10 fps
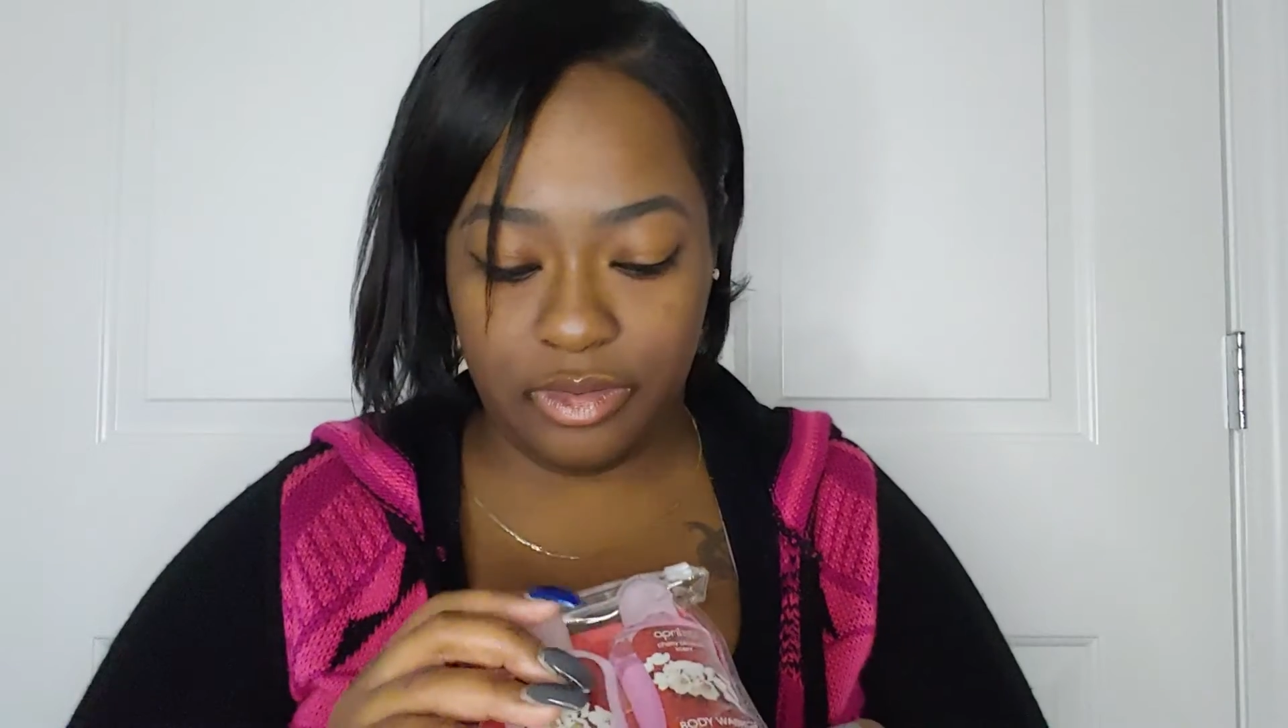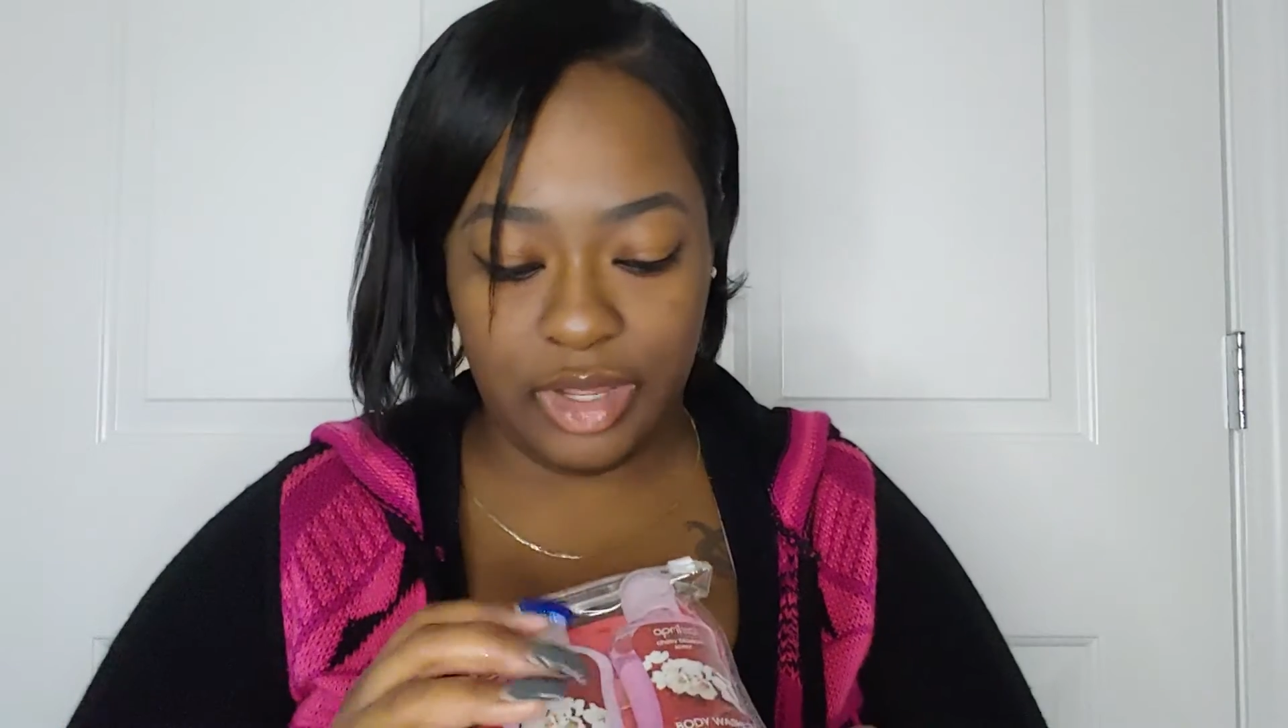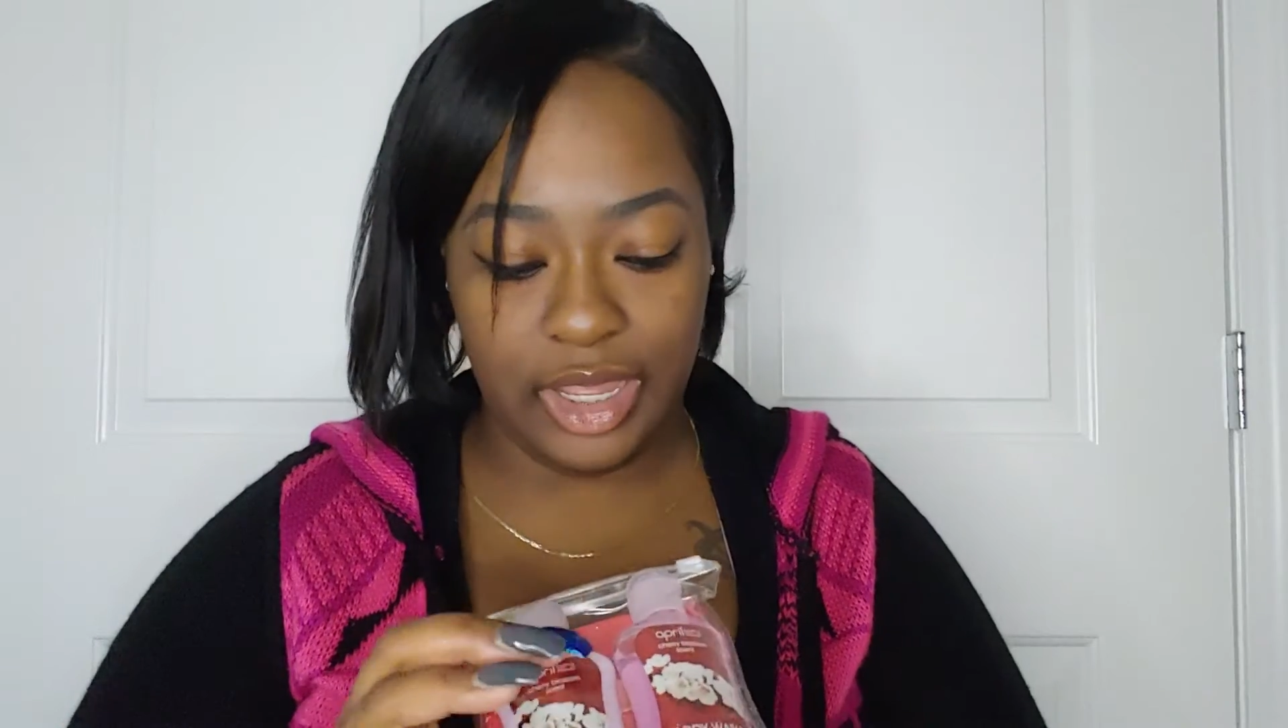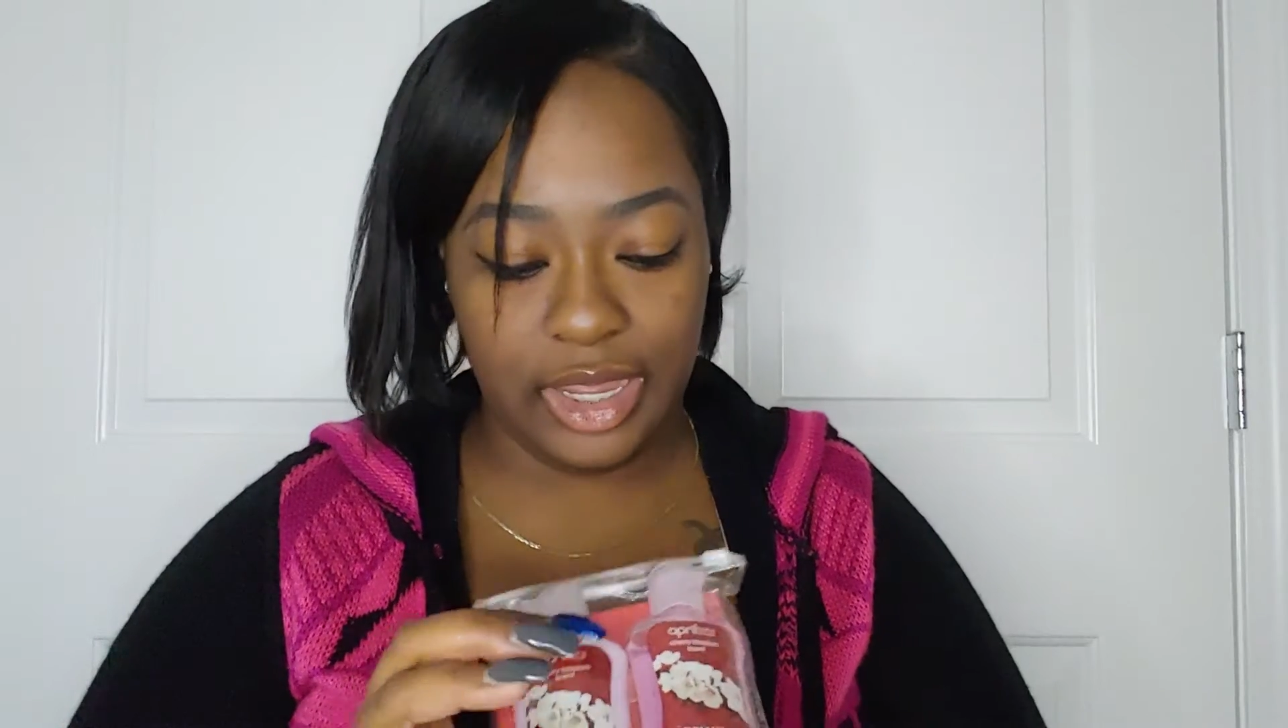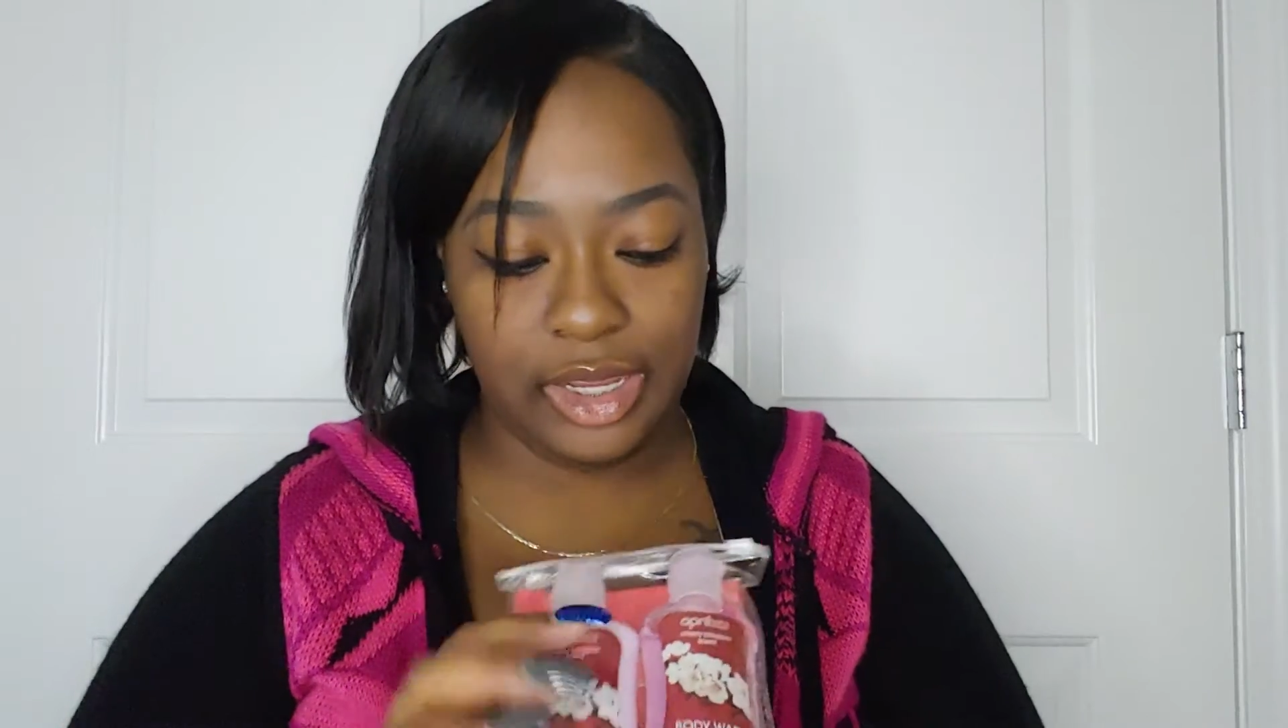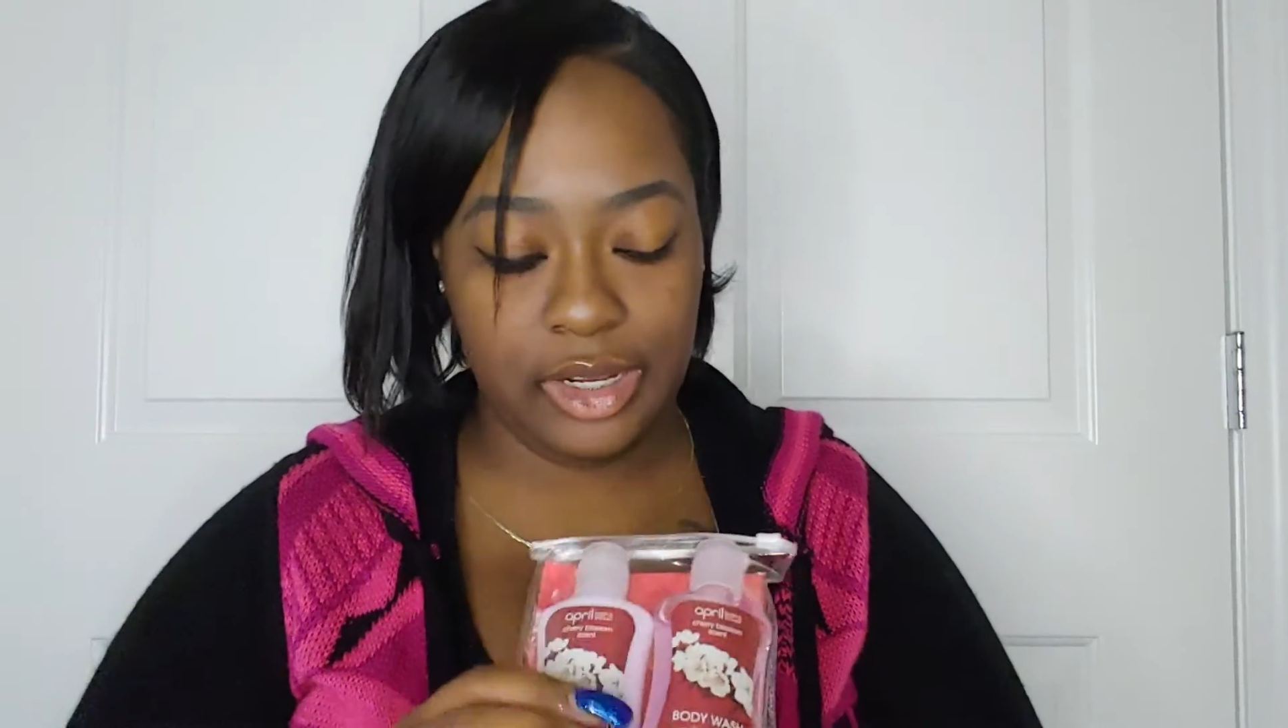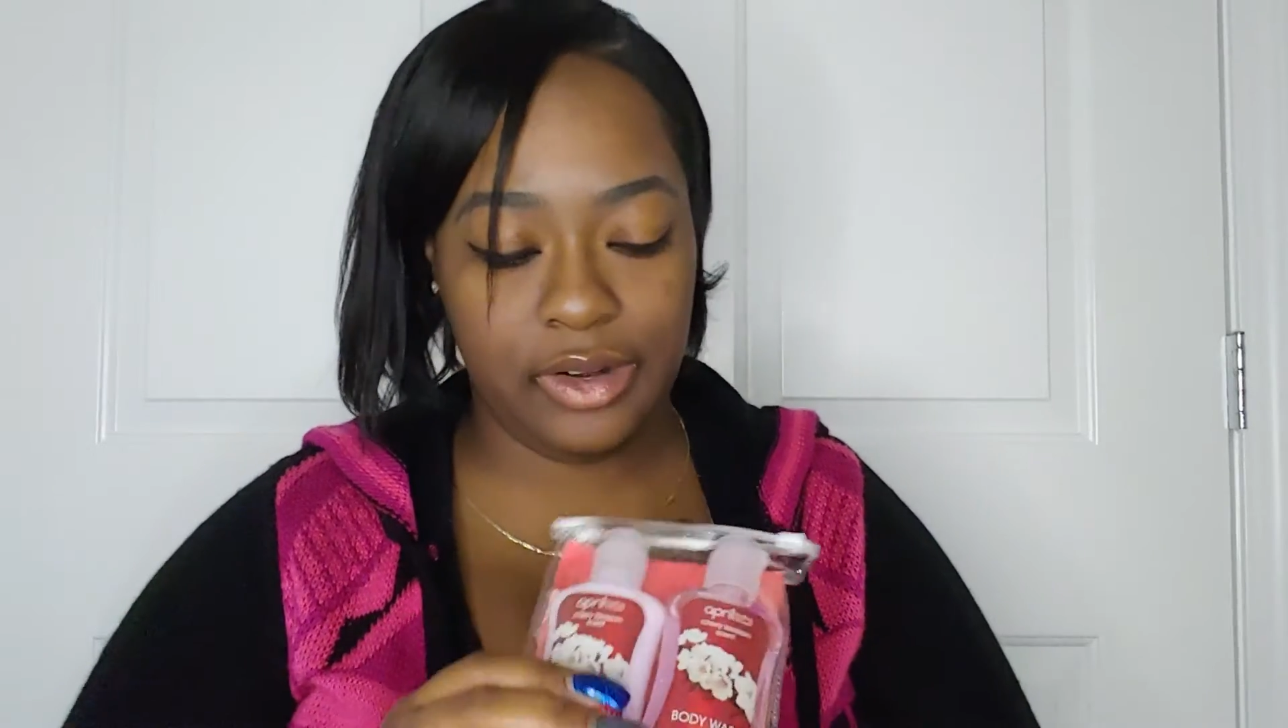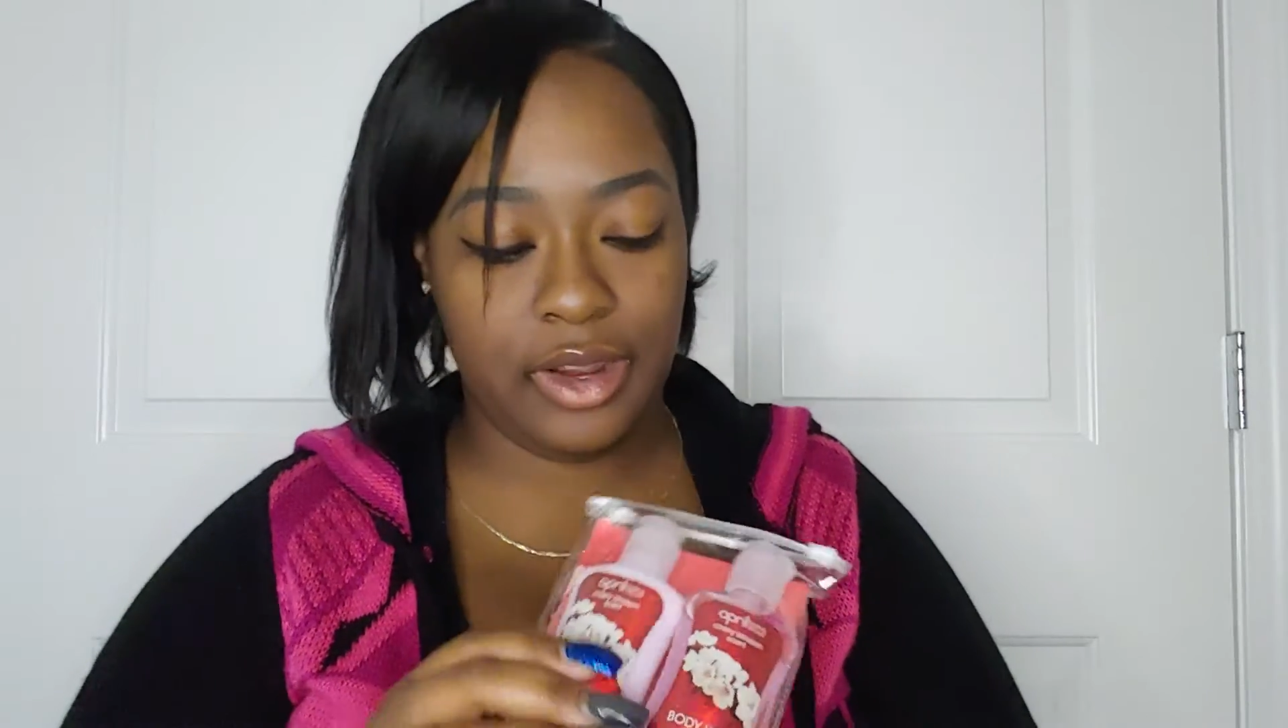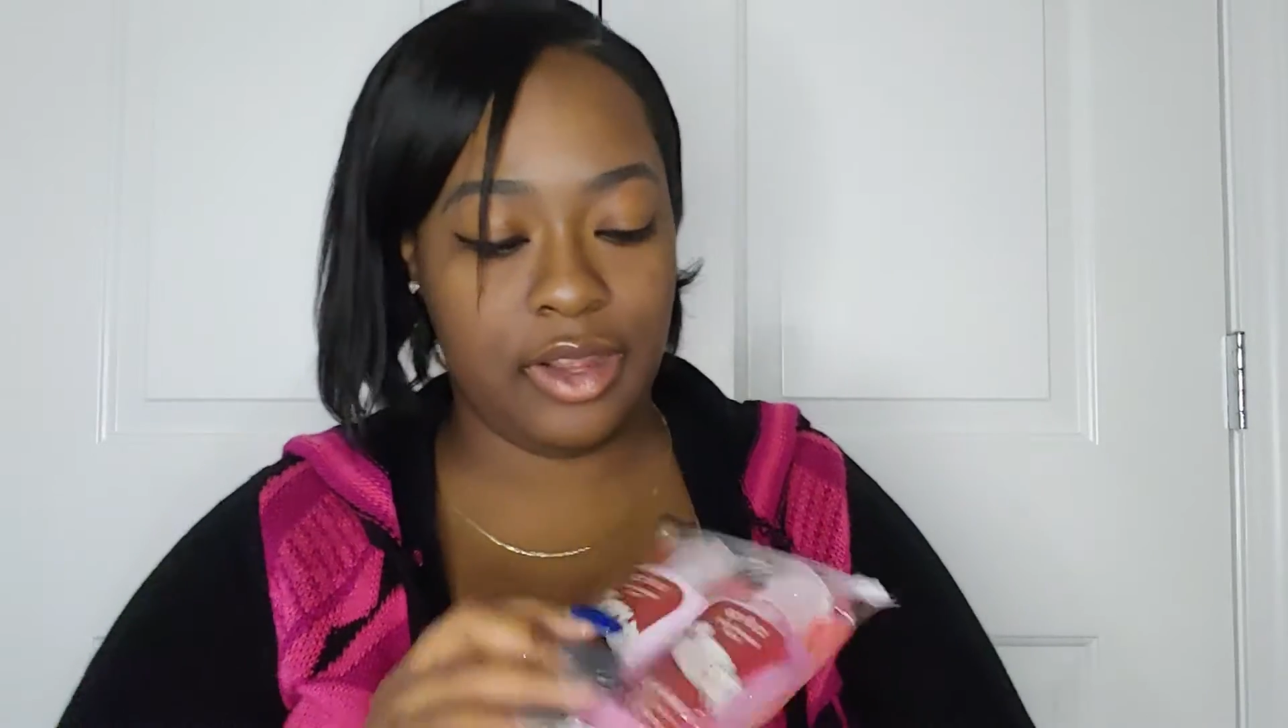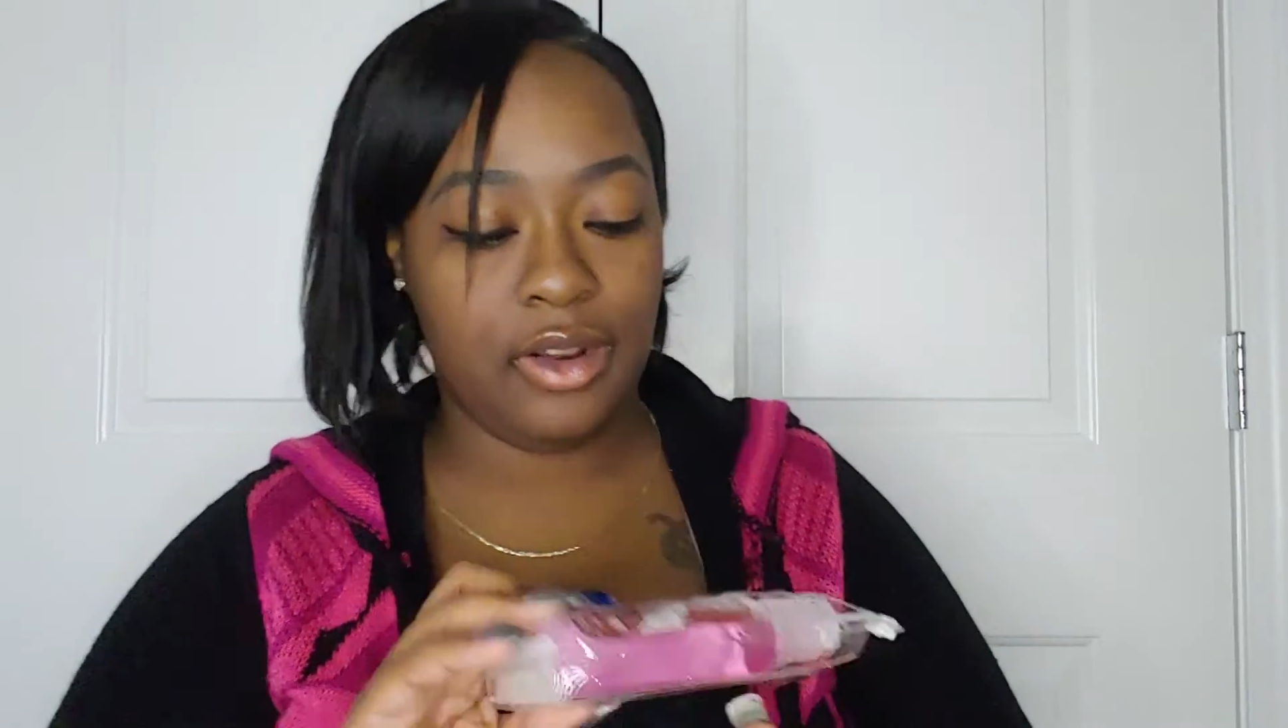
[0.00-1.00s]
got
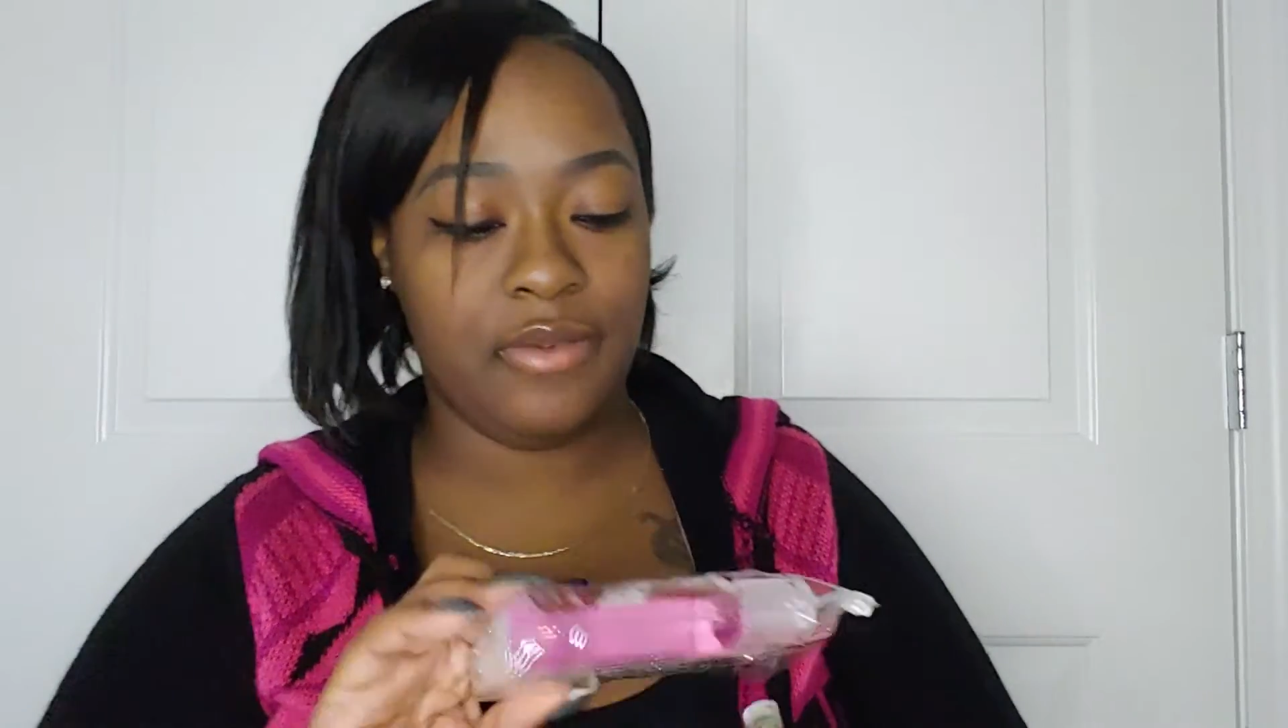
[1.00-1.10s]
glitter all